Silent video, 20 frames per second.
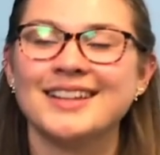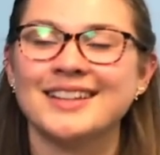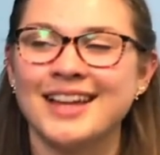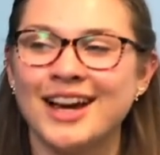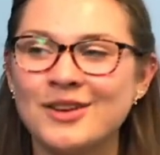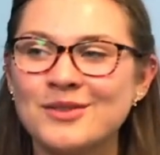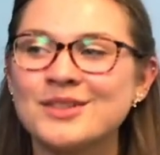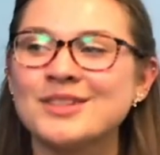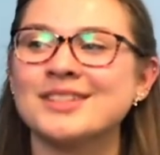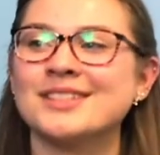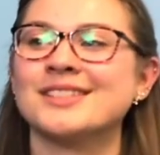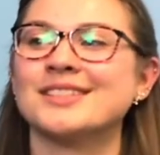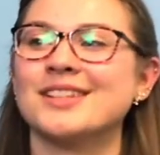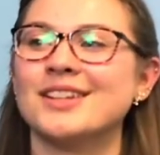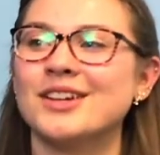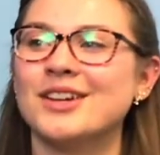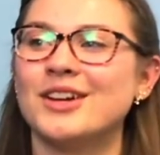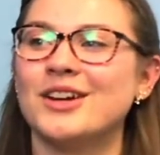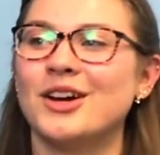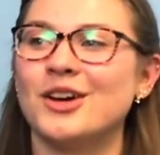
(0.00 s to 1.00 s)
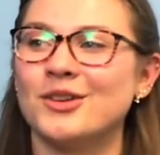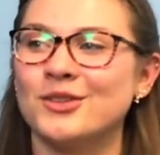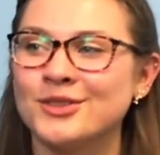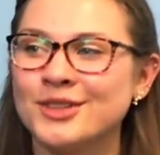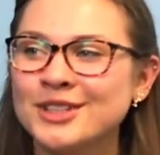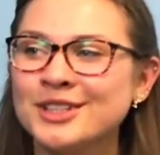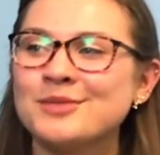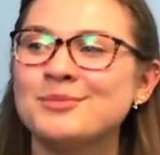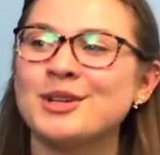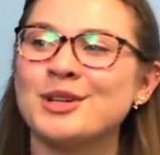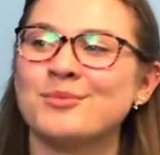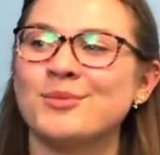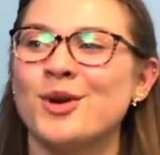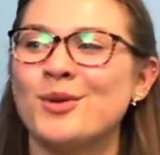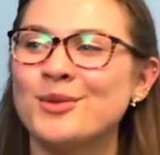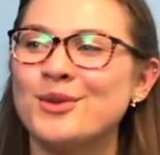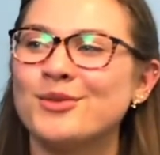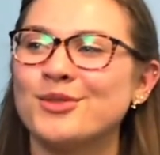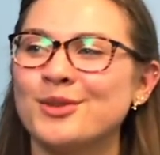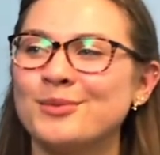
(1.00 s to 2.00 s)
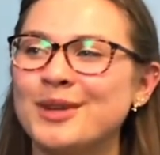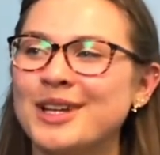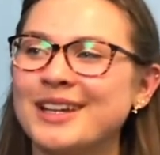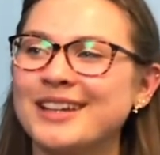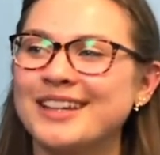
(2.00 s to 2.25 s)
That was a really big moment for me,